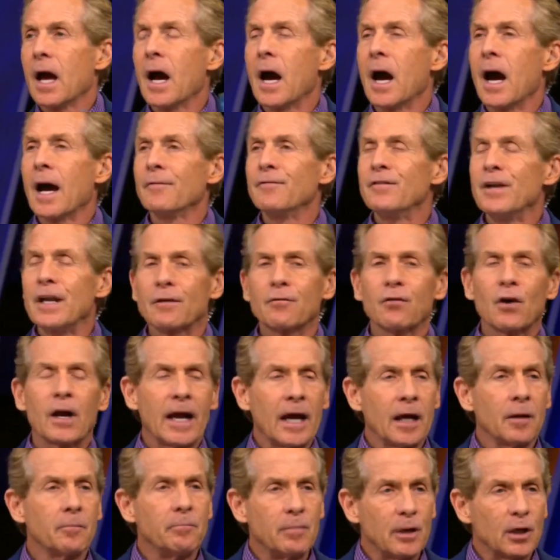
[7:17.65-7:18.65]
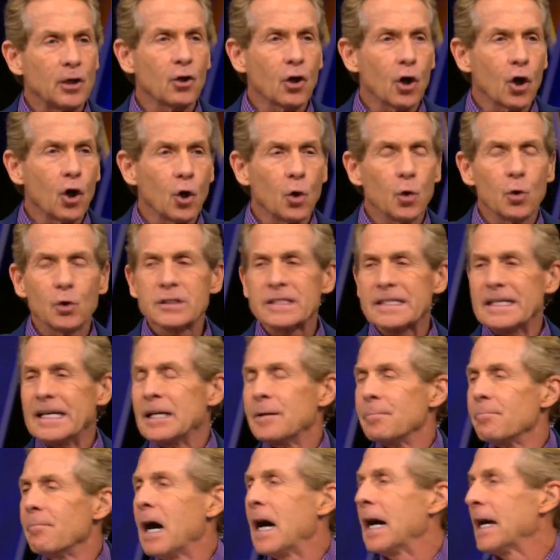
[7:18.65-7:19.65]
I've never had bigger holes
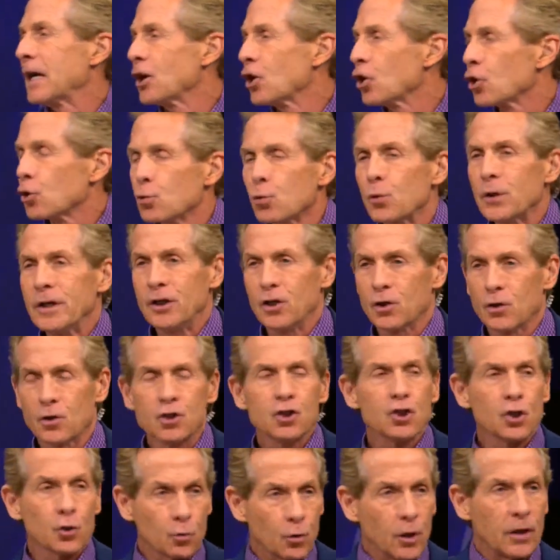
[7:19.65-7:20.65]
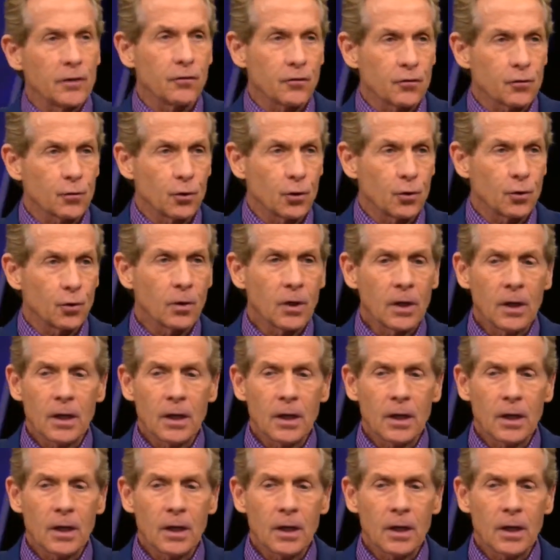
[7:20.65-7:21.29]
in my career to run through.